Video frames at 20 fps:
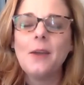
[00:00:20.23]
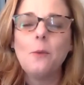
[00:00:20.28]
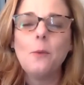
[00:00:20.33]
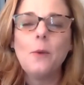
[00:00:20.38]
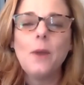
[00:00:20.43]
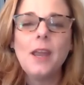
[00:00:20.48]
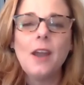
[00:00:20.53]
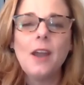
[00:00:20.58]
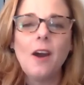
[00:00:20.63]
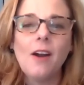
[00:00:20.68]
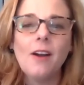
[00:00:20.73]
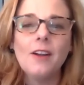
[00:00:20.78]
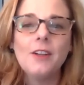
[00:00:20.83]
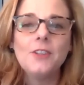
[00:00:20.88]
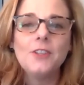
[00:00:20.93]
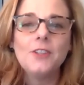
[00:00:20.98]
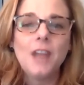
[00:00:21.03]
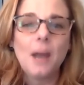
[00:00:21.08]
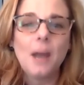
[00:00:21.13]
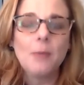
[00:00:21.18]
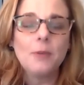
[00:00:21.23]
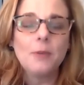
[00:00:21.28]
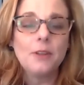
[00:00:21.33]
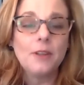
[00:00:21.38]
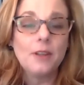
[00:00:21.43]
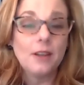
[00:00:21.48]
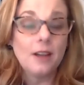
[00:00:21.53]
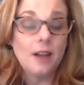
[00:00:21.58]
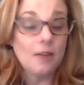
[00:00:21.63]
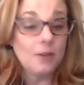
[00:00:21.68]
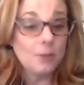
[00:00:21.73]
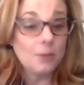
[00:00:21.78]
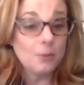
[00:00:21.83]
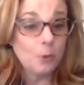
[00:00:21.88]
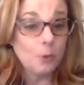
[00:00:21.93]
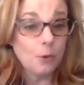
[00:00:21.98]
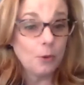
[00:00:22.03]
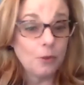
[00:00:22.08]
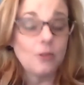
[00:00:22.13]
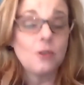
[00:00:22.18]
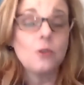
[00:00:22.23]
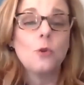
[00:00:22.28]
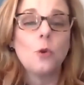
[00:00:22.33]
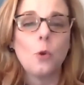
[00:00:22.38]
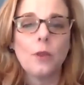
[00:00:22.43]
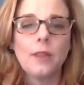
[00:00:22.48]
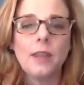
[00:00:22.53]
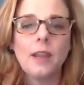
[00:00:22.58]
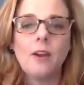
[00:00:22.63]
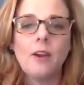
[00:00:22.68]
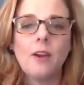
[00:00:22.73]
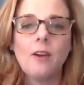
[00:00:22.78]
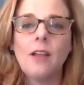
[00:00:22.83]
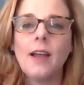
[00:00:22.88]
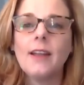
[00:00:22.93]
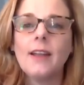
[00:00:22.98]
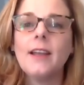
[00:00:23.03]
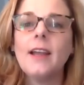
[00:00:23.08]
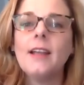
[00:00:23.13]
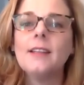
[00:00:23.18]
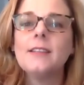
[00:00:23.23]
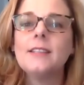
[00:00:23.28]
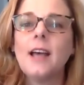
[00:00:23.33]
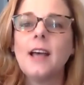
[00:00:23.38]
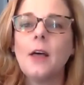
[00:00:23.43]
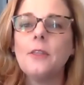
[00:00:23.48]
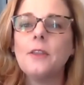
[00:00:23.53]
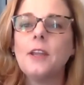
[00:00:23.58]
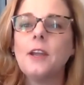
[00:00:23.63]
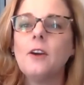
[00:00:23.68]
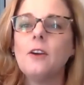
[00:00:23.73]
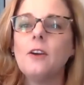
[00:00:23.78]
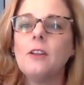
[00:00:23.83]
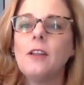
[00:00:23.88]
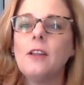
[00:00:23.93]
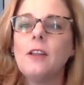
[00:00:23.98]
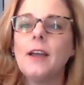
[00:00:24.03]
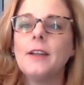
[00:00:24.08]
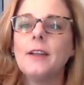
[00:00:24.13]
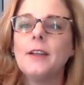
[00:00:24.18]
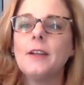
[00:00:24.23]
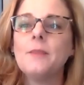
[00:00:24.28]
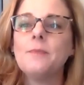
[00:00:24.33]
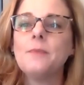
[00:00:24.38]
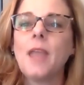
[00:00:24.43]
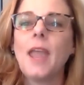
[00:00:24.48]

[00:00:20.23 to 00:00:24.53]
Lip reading: We are a chapter that covers both North Carolina and South Carolina,